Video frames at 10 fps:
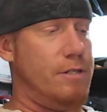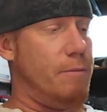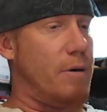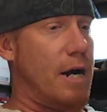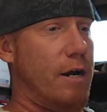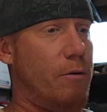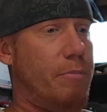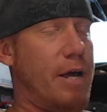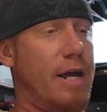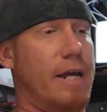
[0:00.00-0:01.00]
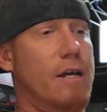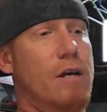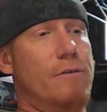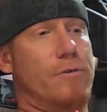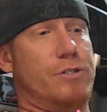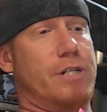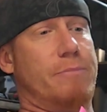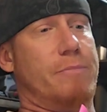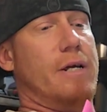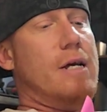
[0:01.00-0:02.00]
the buyer pay for
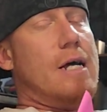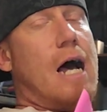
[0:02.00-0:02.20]
shipping.